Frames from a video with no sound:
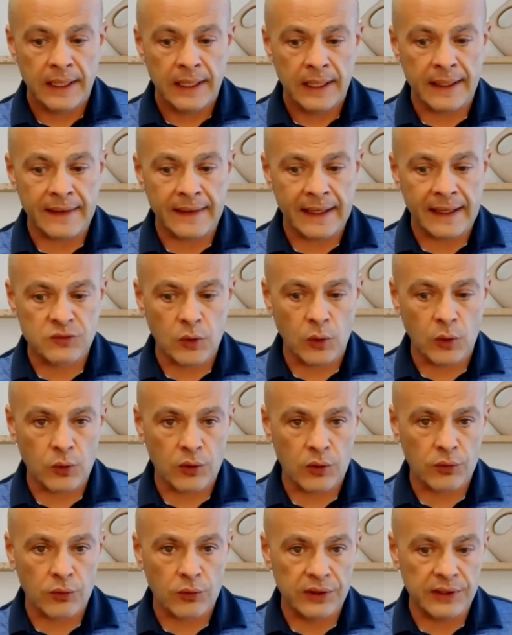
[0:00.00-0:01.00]
And that's what
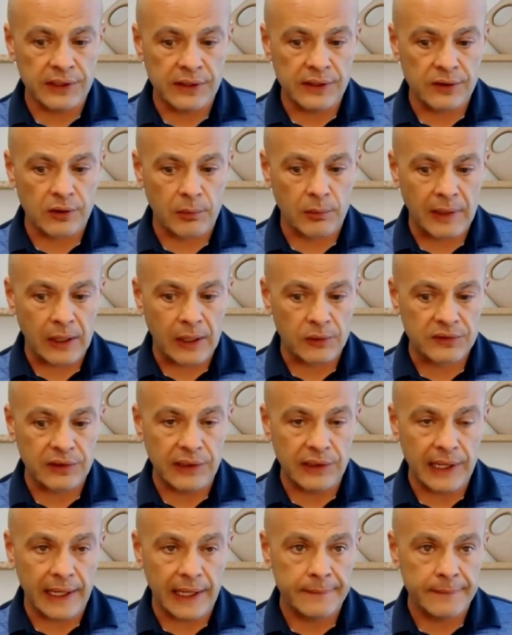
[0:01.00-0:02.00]
we're really here about
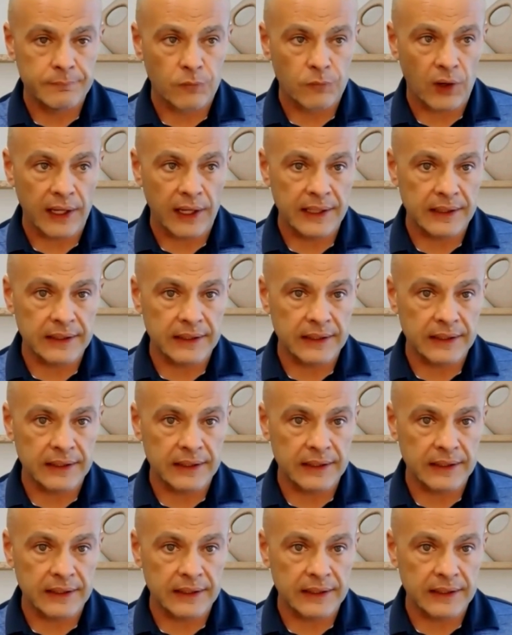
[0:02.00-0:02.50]
today, right?